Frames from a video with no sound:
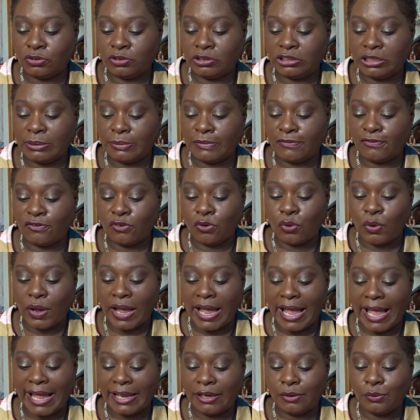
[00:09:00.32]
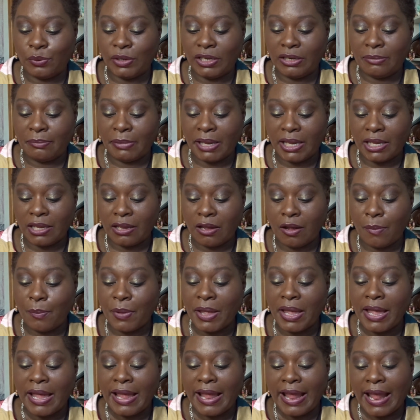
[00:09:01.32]
tips for Halloween makeup
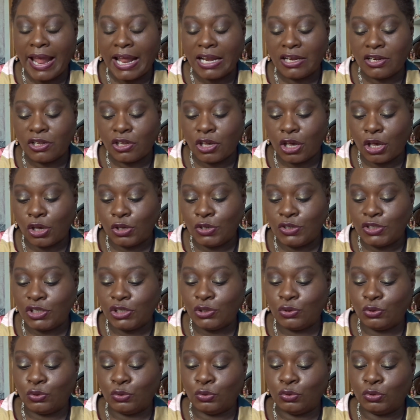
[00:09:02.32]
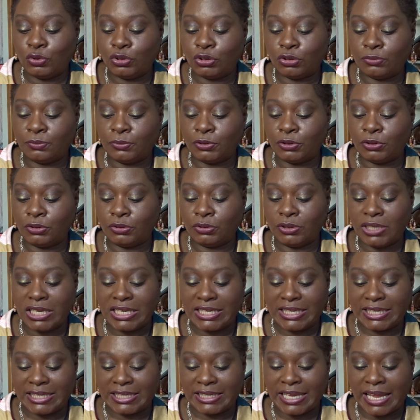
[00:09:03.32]
and cozy autumnal
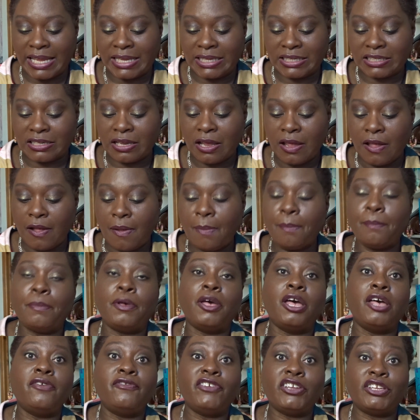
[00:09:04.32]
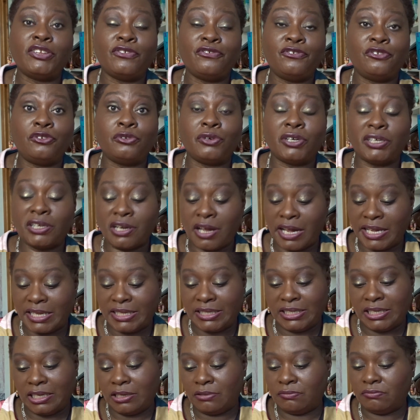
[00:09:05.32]
scents, perfect for a
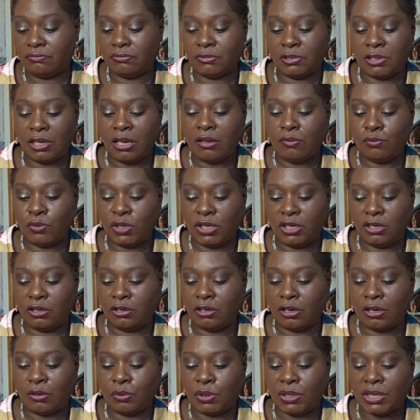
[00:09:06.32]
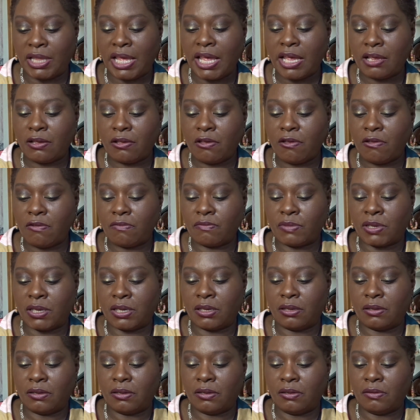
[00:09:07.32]
night in." Yeah, we can go with that, can't
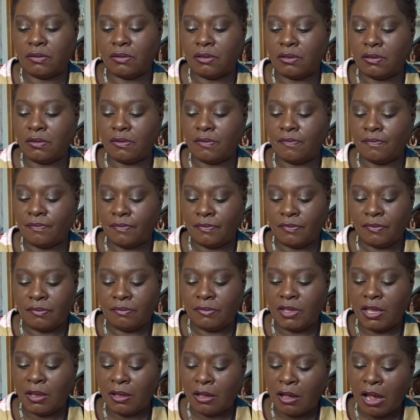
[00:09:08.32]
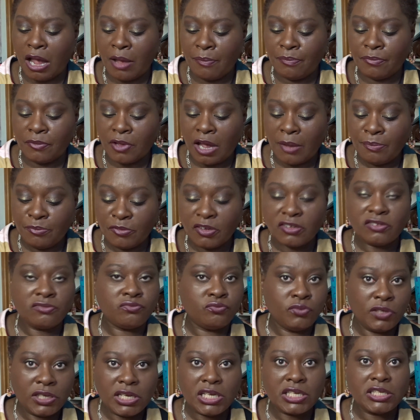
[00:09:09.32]
we? Yeah, I'm just
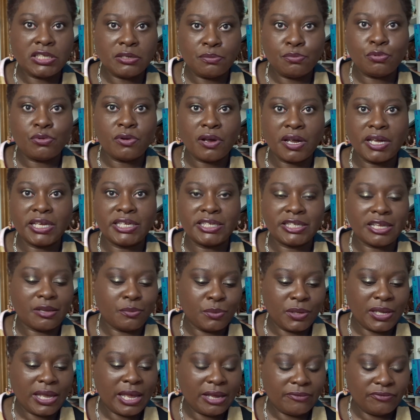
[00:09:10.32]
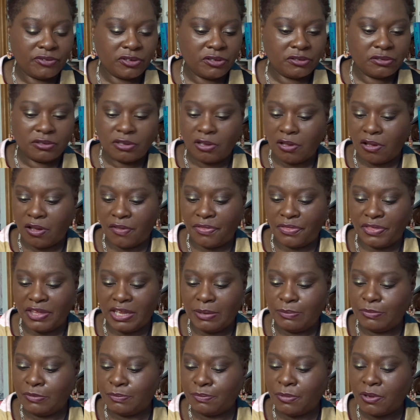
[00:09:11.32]
really surprised that we haven't got a
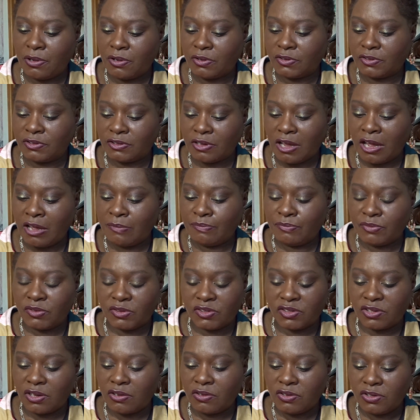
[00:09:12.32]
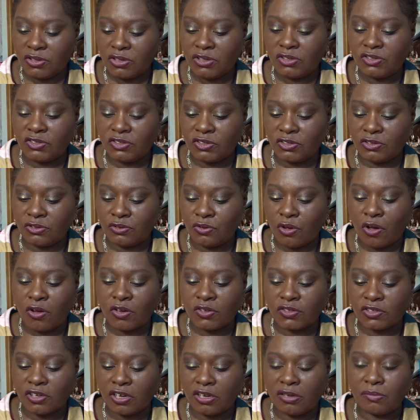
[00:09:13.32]
themed box. I'm so used to
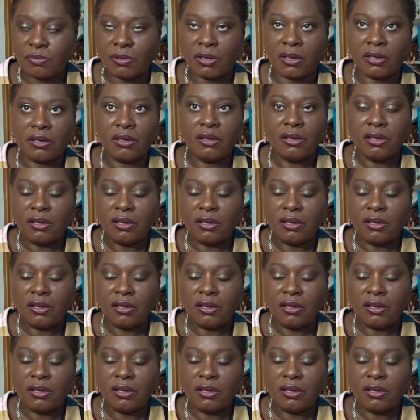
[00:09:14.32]
October